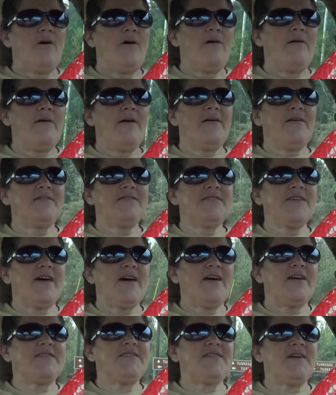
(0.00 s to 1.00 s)
or else
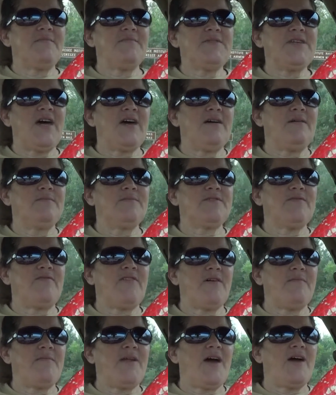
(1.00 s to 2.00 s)
like sometimes
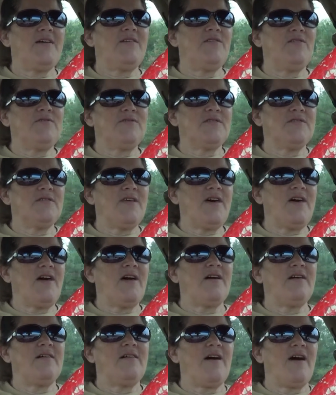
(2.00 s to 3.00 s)
if I'm not using
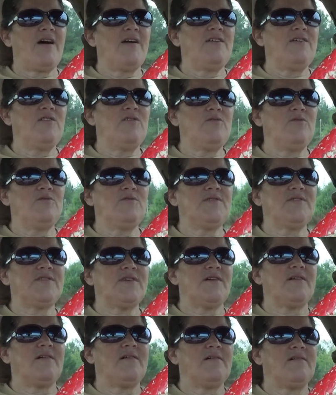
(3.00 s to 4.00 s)
that, I use